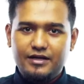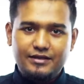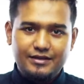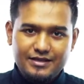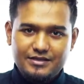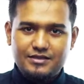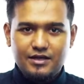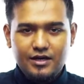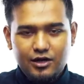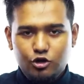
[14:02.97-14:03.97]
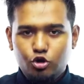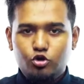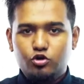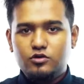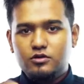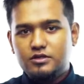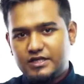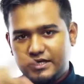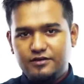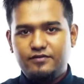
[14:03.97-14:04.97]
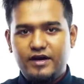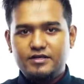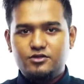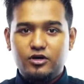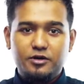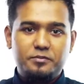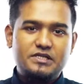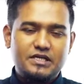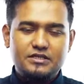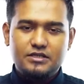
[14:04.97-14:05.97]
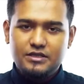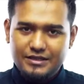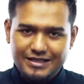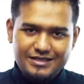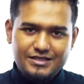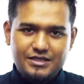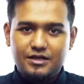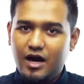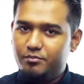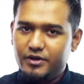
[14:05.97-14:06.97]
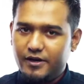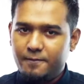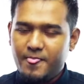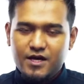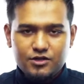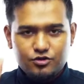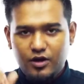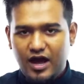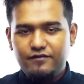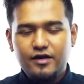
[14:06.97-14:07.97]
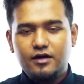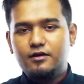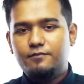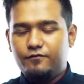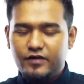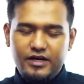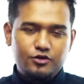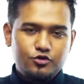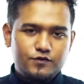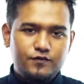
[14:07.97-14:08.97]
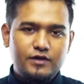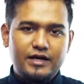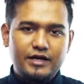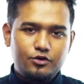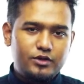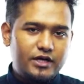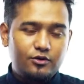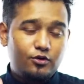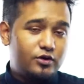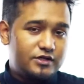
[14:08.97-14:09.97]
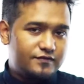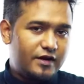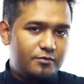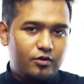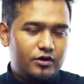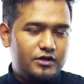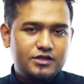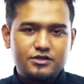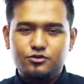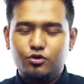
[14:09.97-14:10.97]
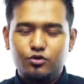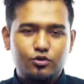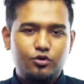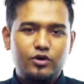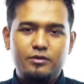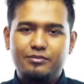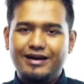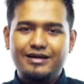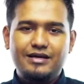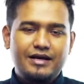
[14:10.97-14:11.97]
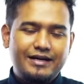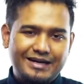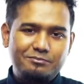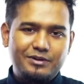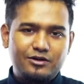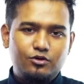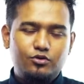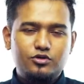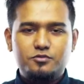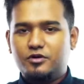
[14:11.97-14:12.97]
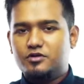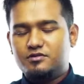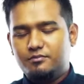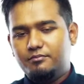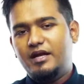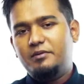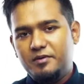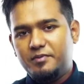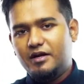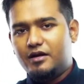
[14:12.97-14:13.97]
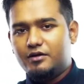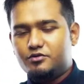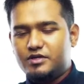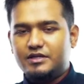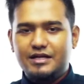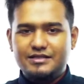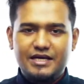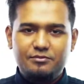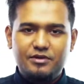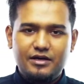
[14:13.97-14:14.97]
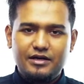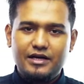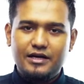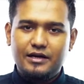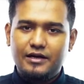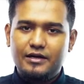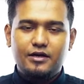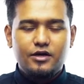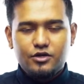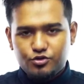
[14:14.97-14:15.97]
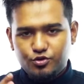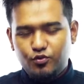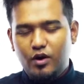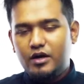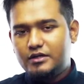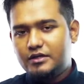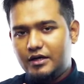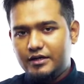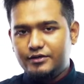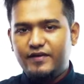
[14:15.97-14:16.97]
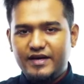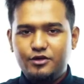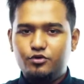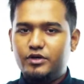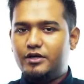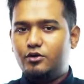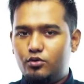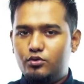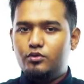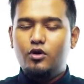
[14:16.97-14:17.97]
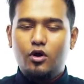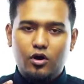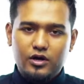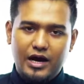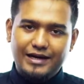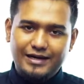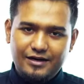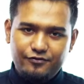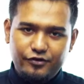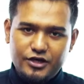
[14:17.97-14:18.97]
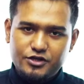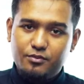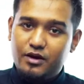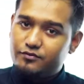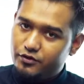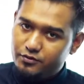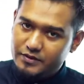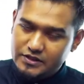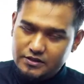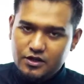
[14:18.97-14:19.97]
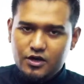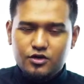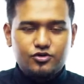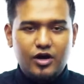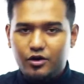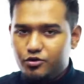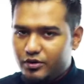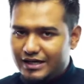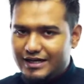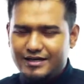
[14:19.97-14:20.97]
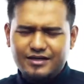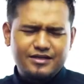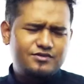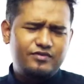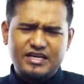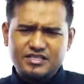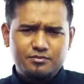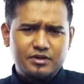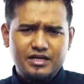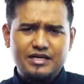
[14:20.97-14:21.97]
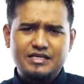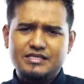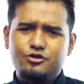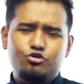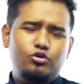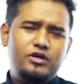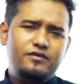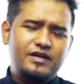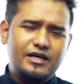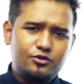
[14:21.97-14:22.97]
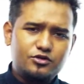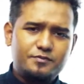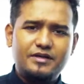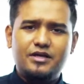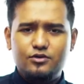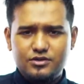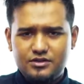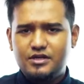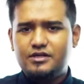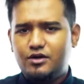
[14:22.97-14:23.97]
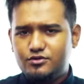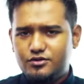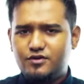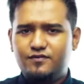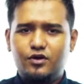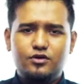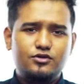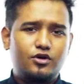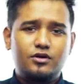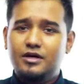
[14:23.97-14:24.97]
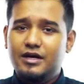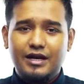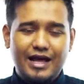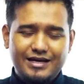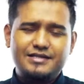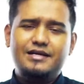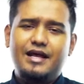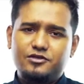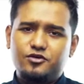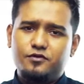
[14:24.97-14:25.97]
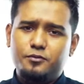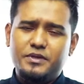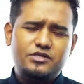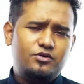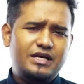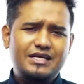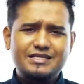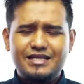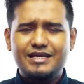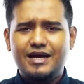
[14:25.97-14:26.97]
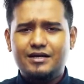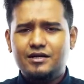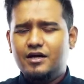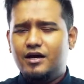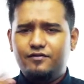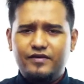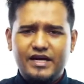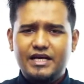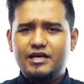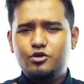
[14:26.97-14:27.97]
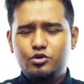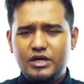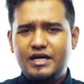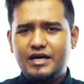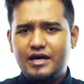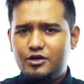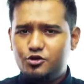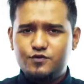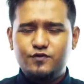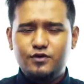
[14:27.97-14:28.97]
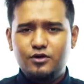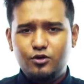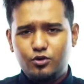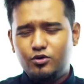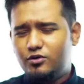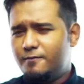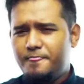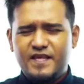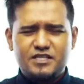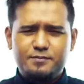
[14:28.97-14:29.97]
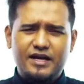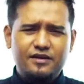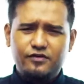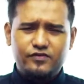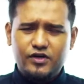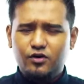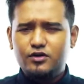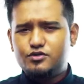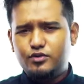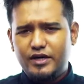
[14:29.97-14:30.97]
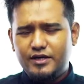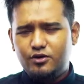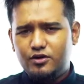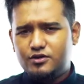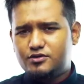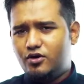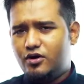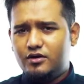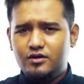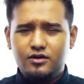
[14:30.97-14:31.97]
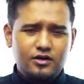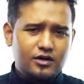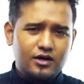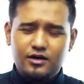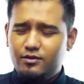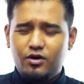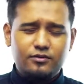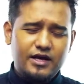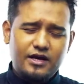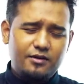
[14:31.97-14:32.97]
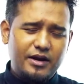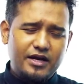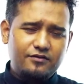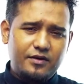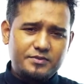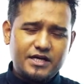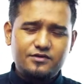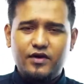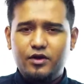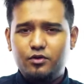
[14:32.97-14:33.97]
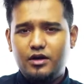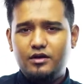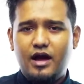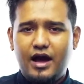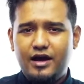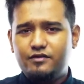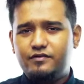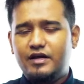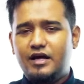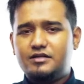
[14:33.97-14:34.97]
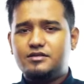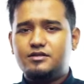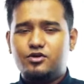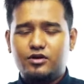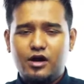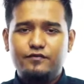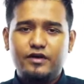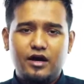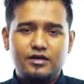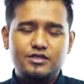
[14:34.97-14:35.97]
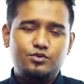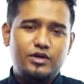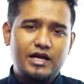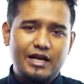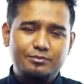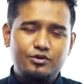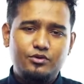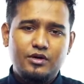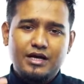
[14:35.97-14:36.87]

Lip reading: that this logo signifies or represents this company. So having a very useful and a unique logo is very important. Just don't go and buy template logos, because many people are using that same thing again and again. So you want a very unique logo or identification mark for your business. So how you can get it? It's very simple and easy. You don't even need to spend thousands and thousands of dollars or lakhs and lakhs of rupees. You can easily get a very unique and useful logo spending $50 to $80 on, or there are many websites where you can hire freelancers or graphic artists who can help you